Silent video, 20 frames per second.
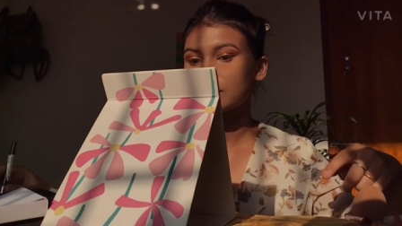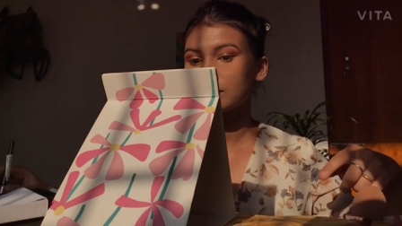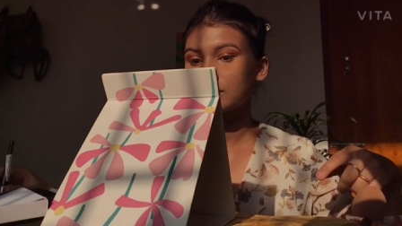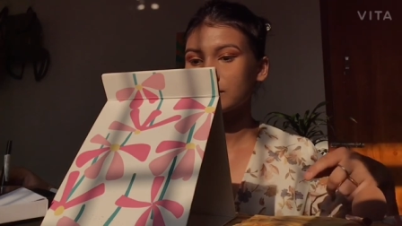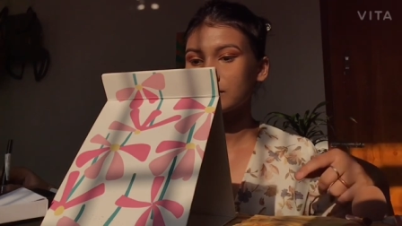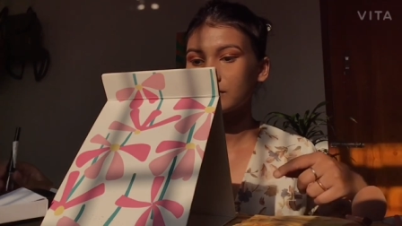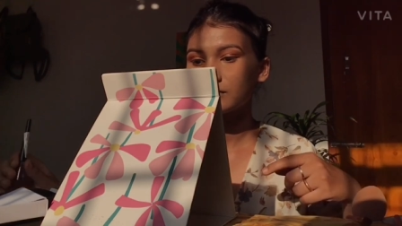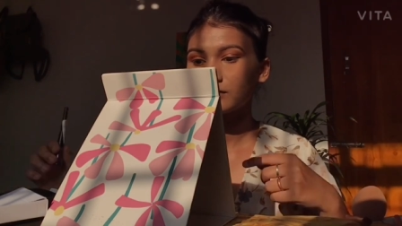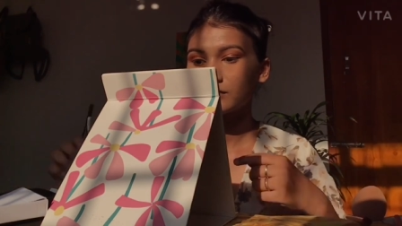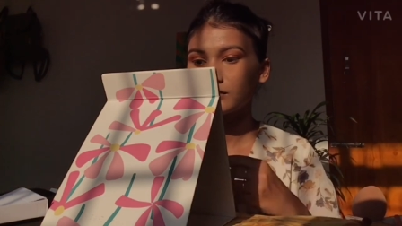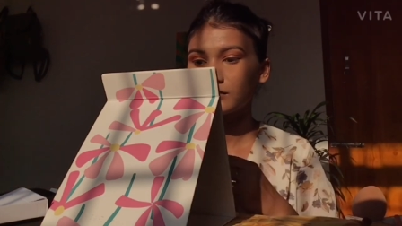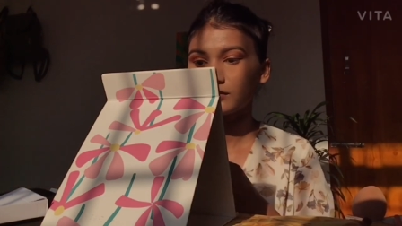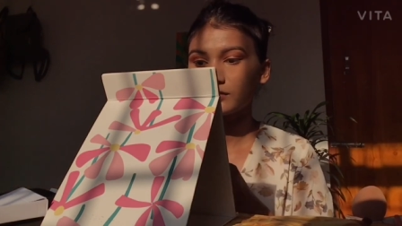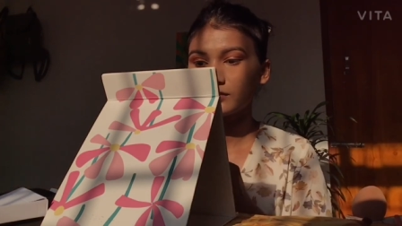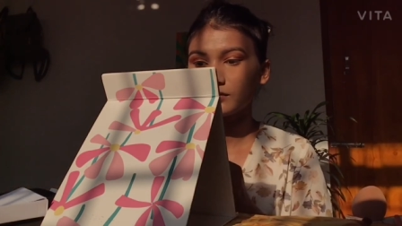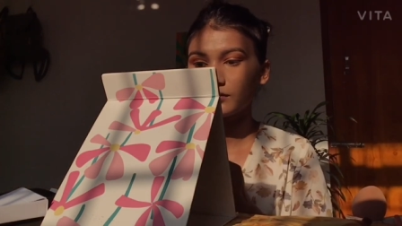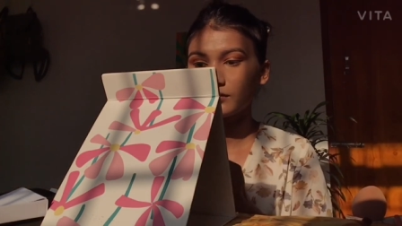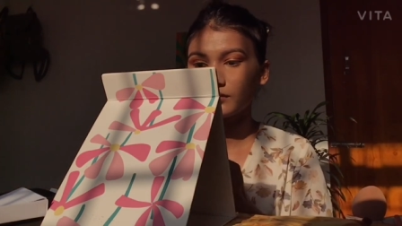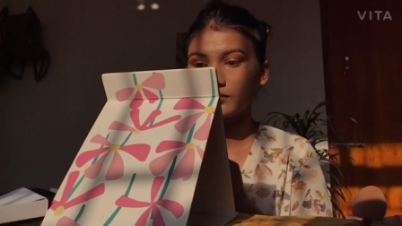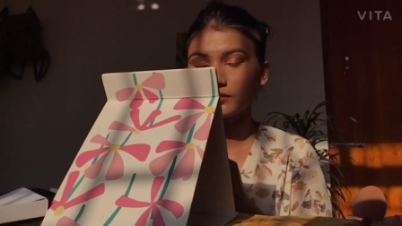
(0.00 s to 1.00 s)
now
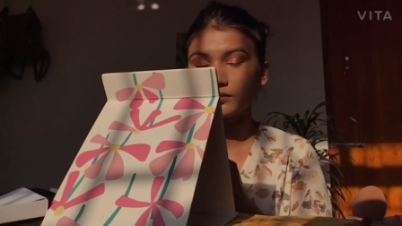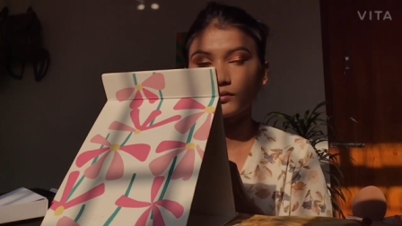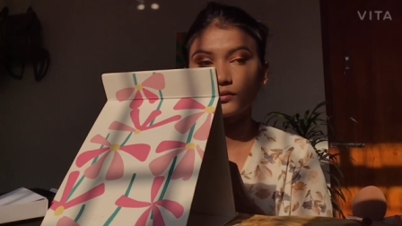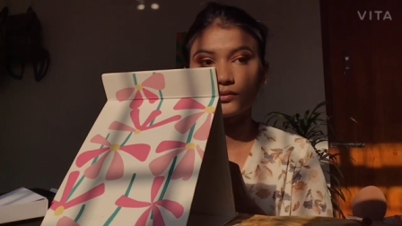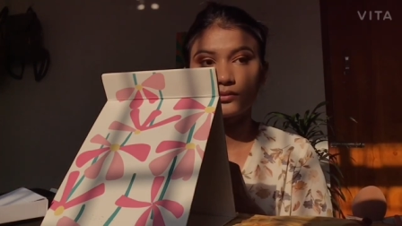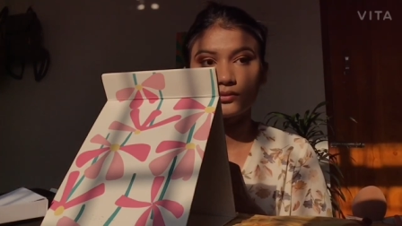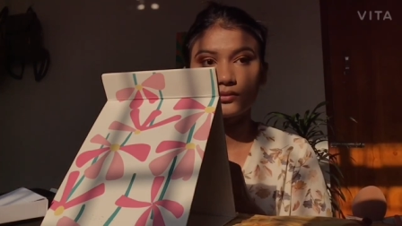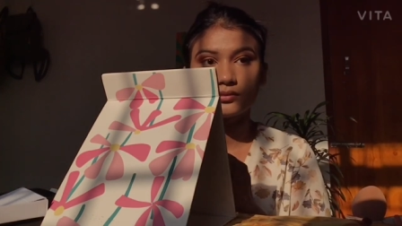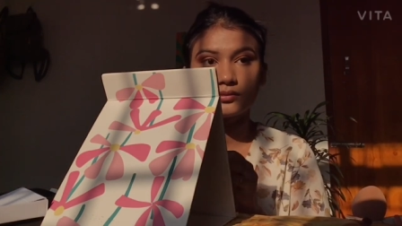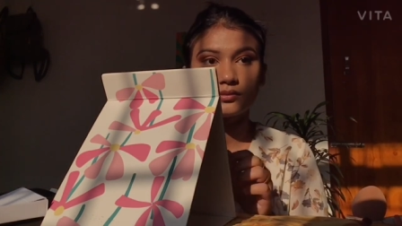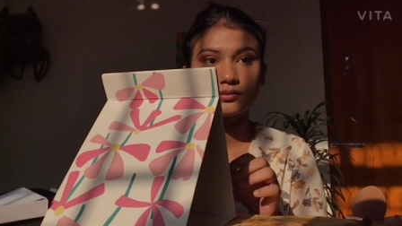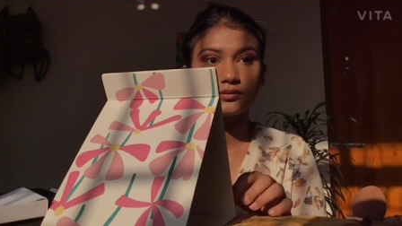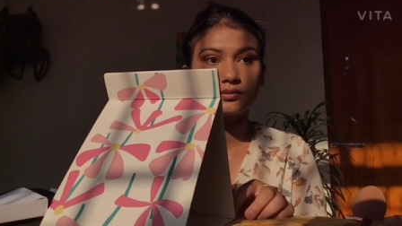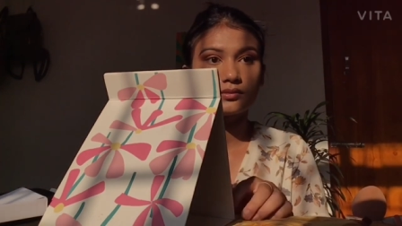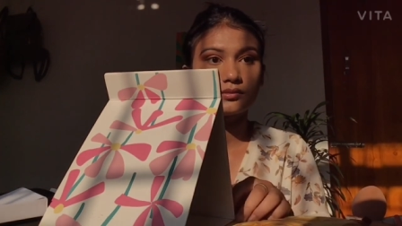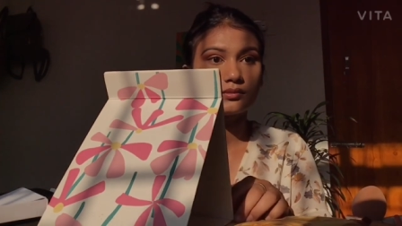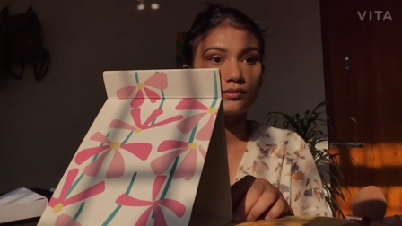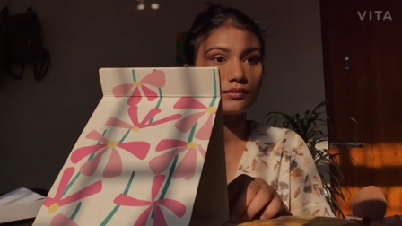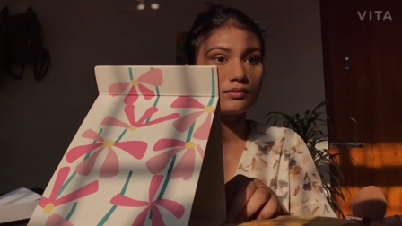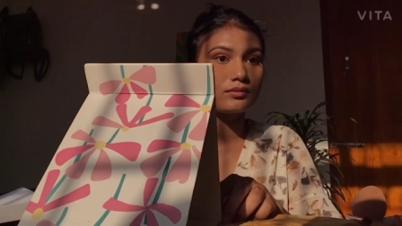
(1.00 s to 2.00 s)
it looks
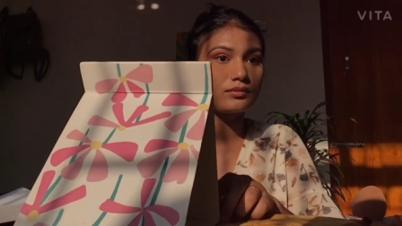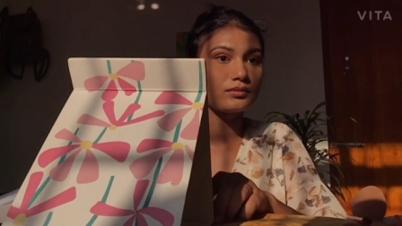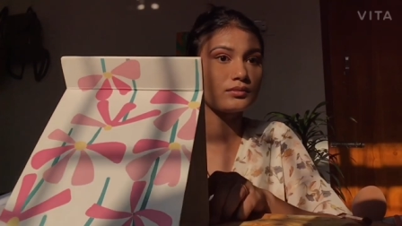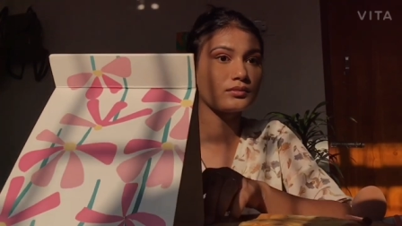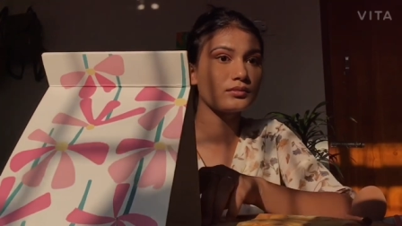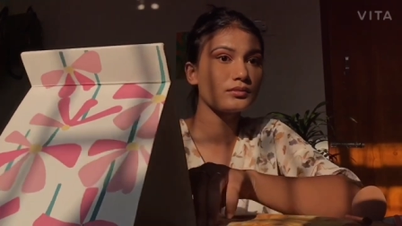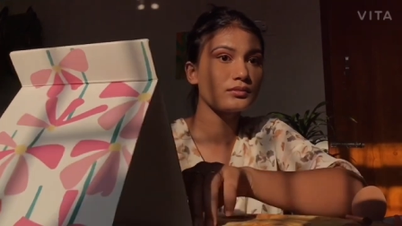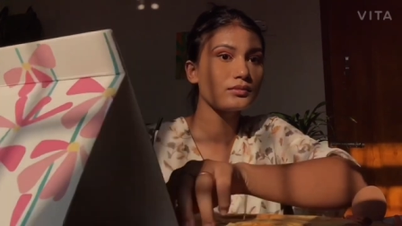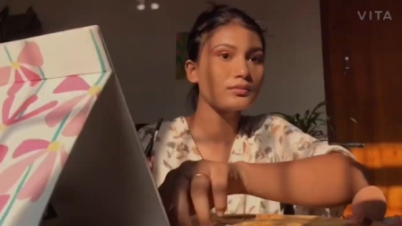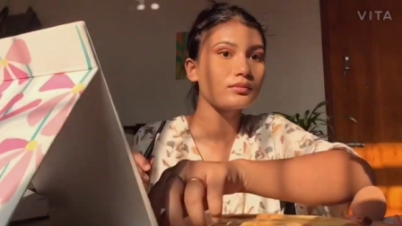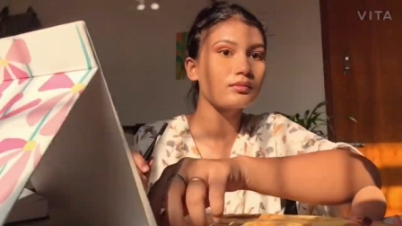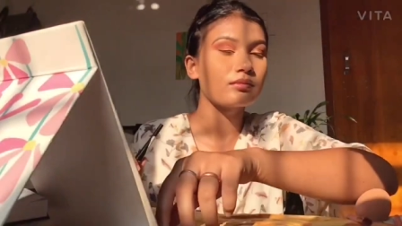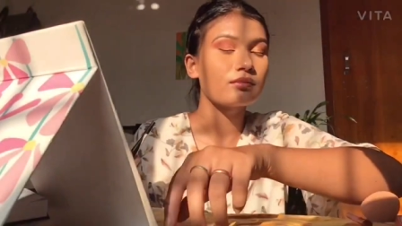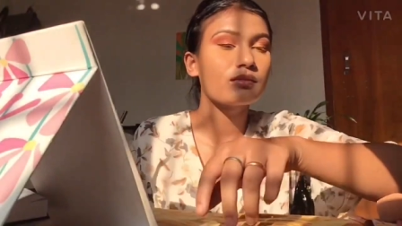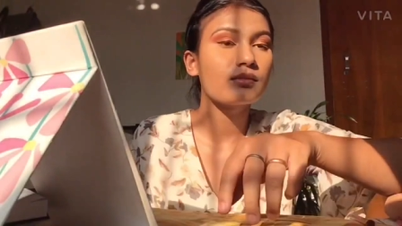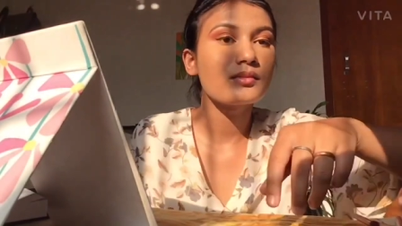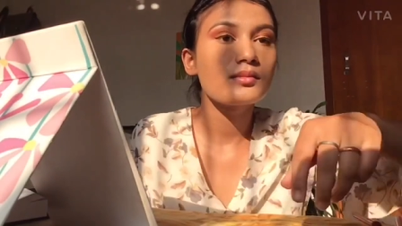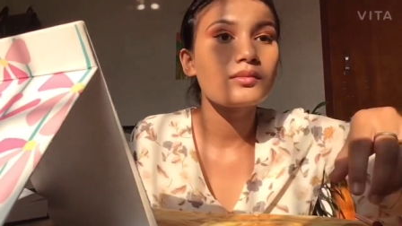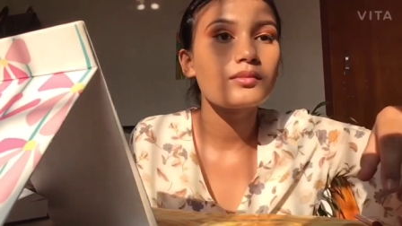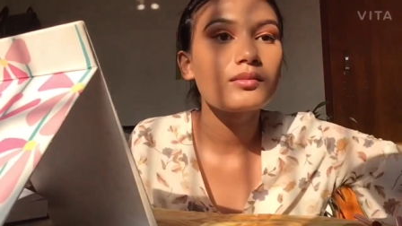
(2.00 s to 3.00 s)
perfect. I didn't
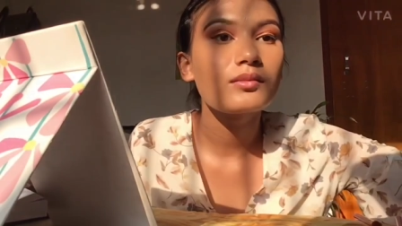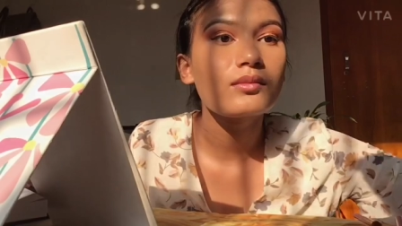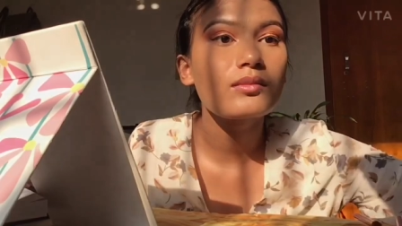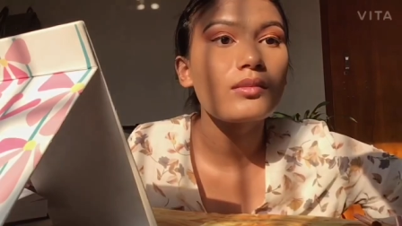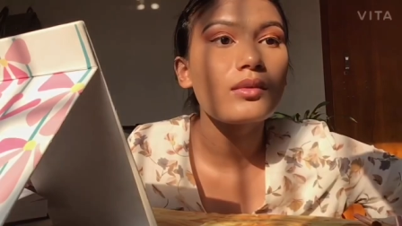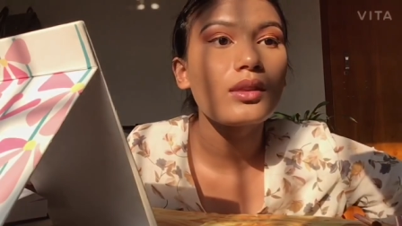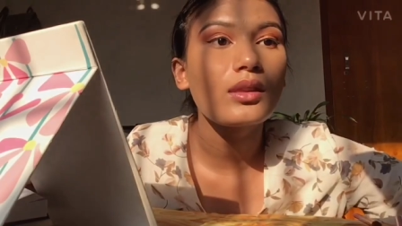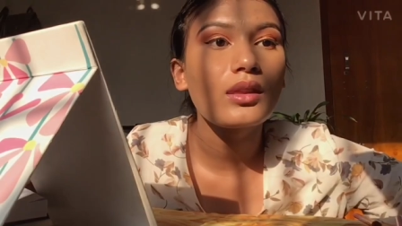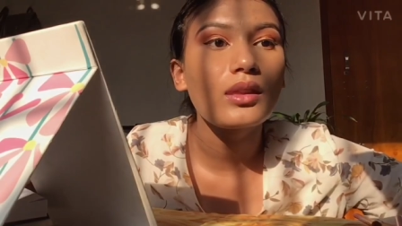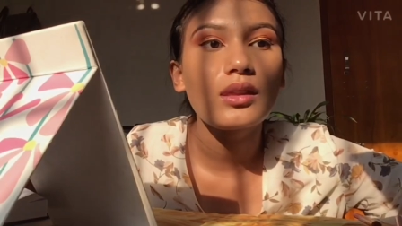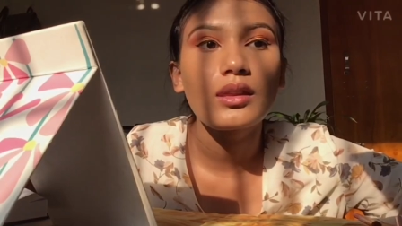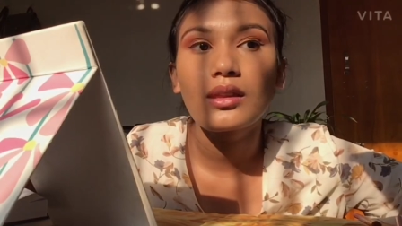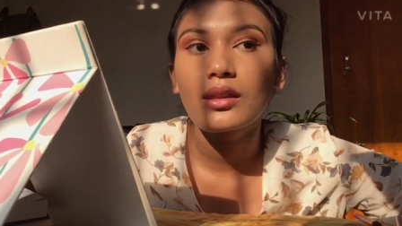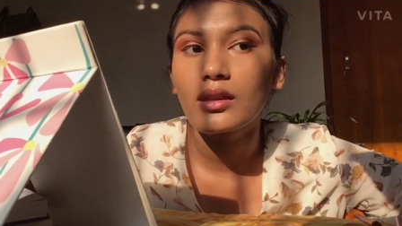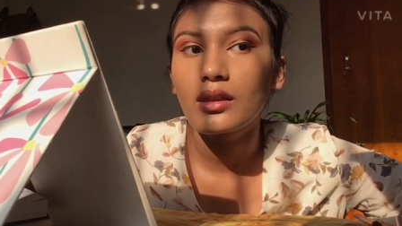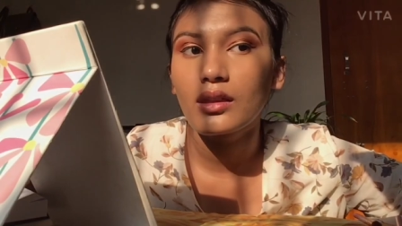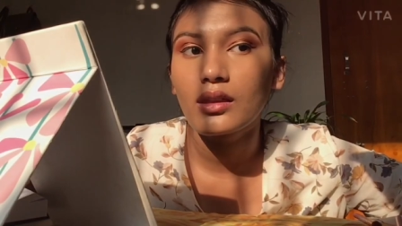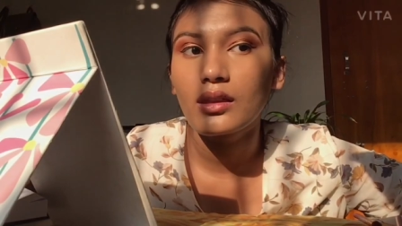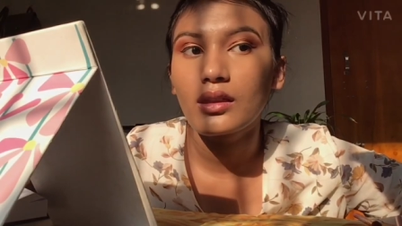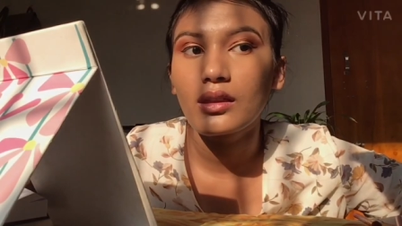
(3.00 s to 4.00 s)
mess it up. I'm
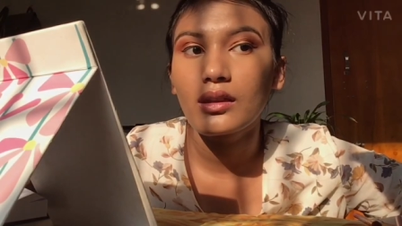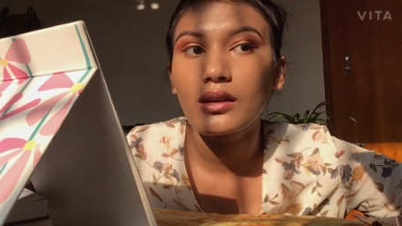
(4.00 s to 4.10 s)
proud